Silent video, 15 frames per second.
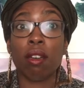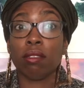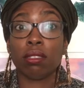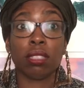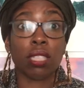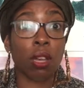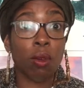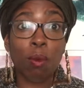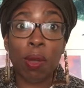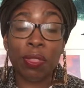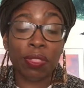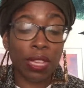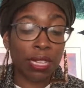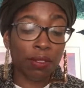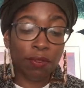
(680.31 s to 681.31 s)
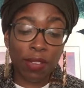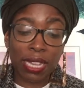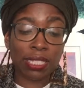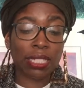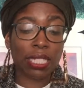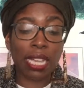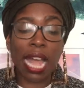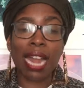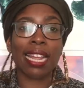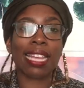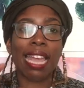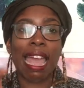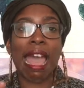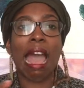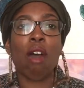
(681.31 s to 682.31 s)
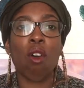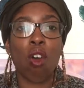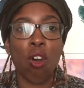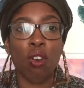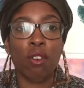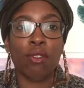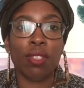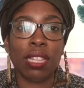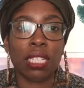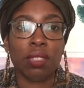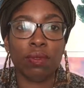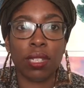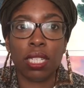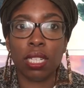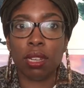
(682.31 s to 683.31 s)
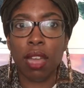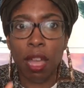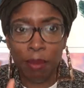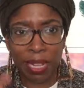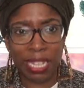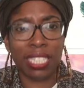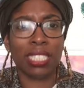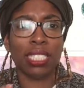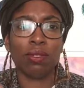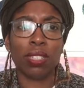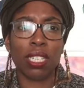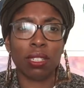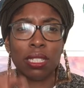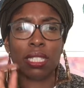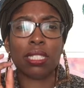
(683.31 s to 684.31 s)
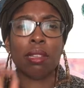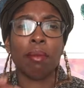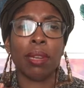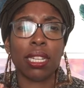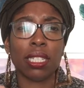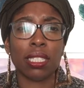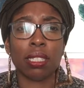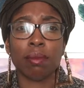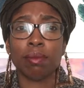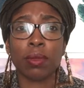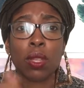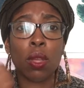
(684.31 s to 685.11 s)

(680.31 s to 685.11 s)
So things to kind of get out of this video, Heejin's video, the symbolism.